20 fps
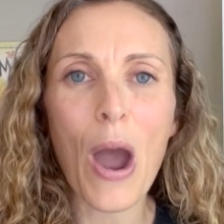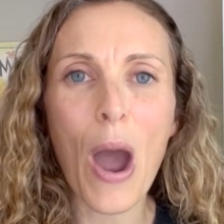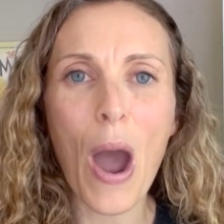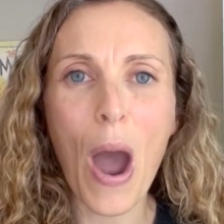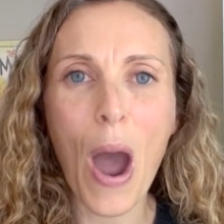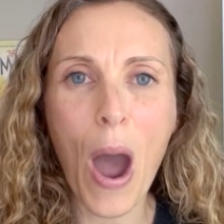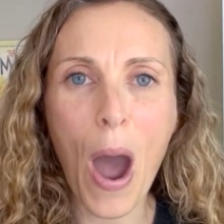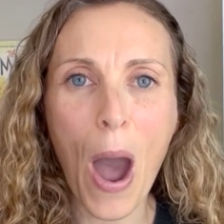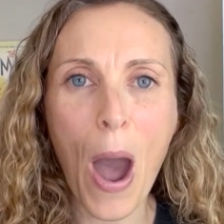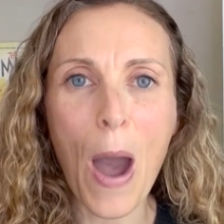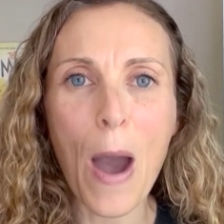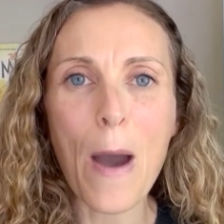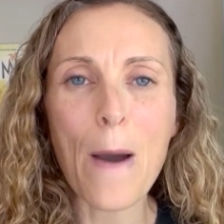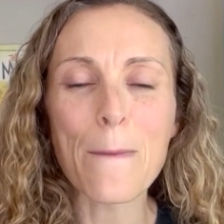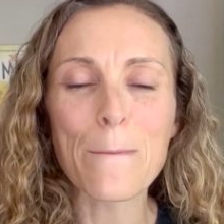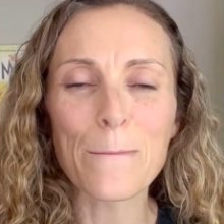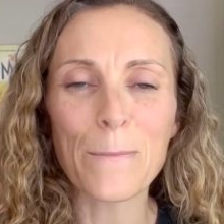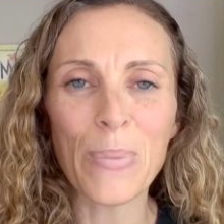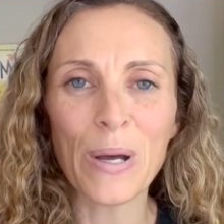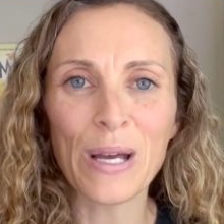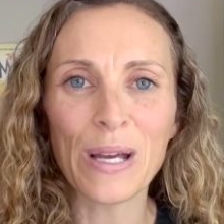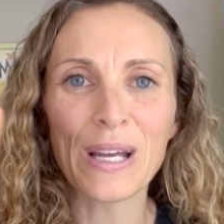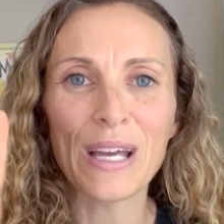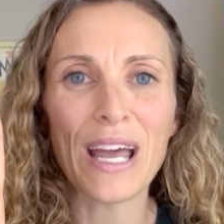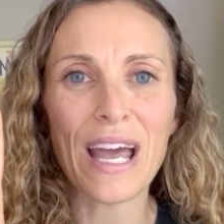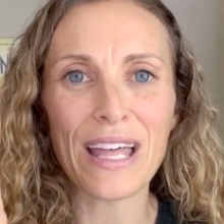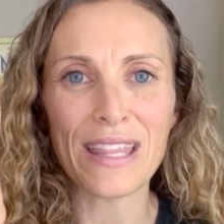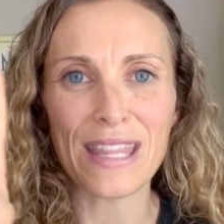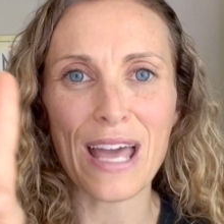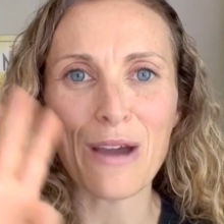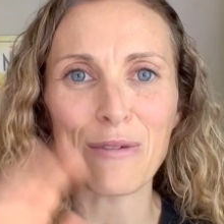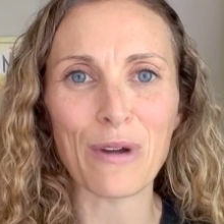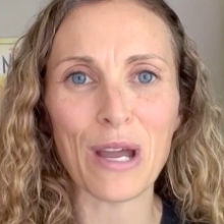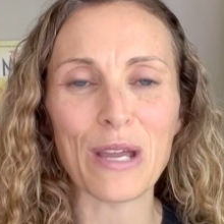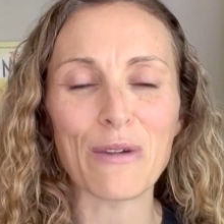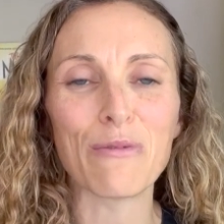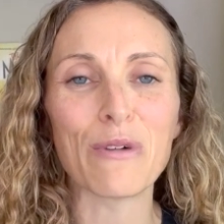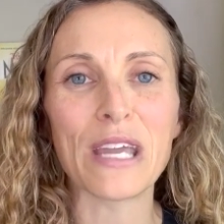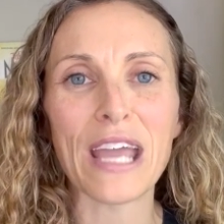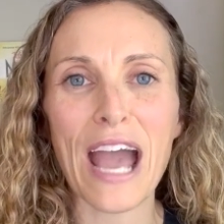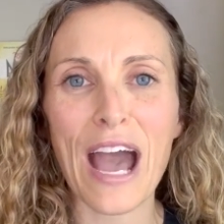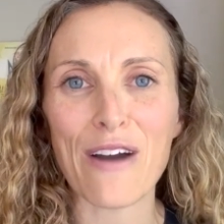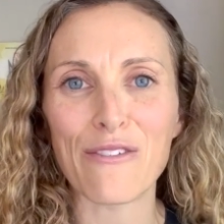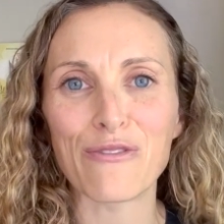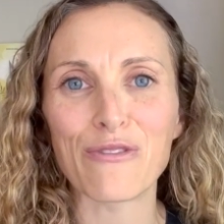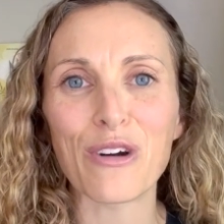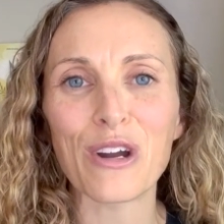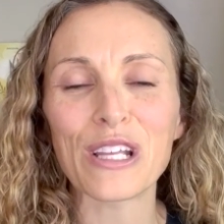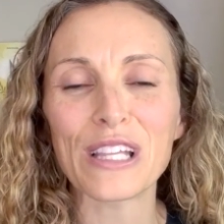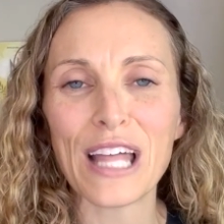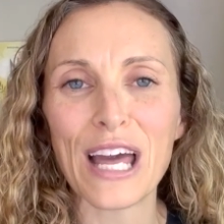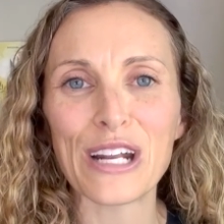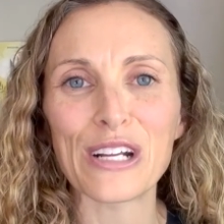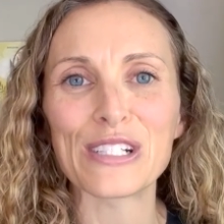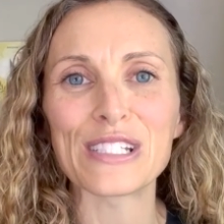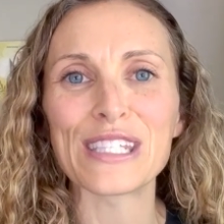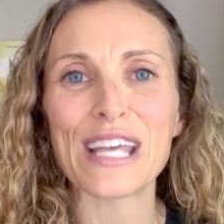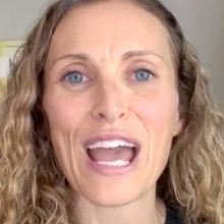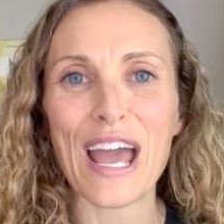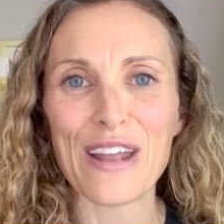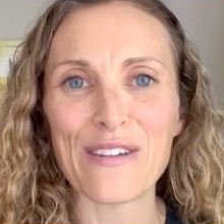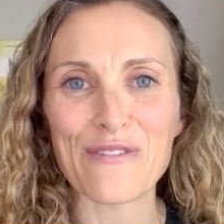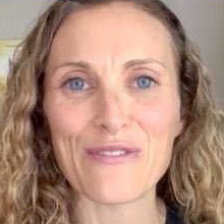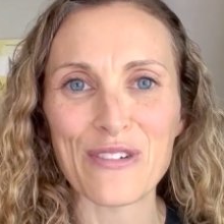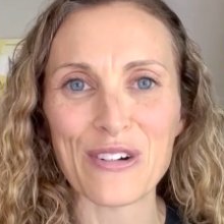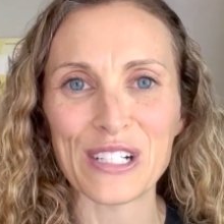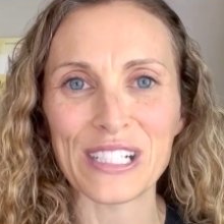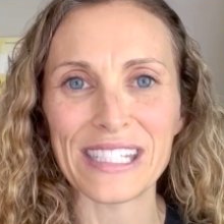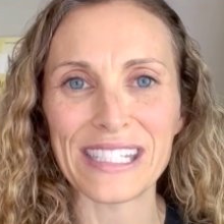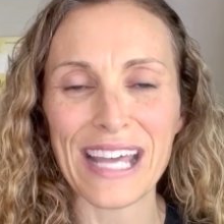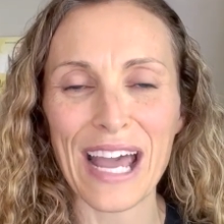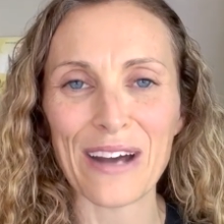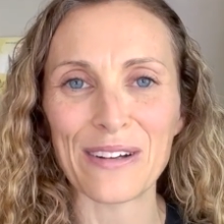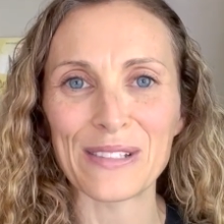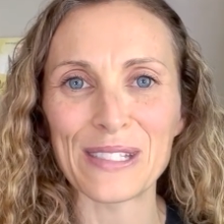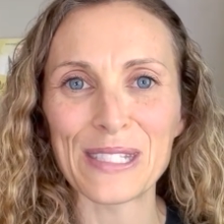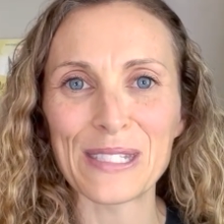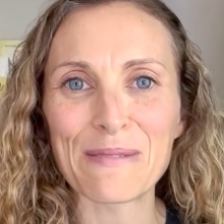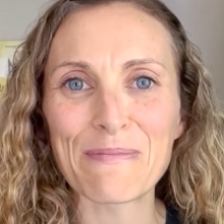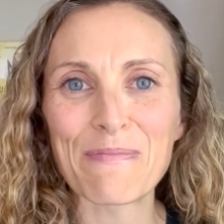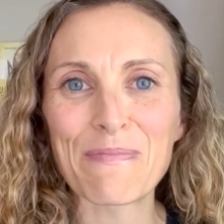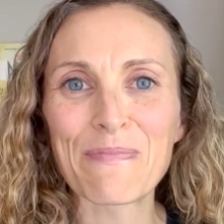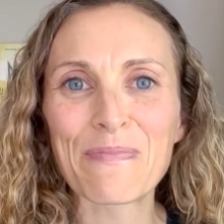op. And that way we have 4 letters and 4 sounds.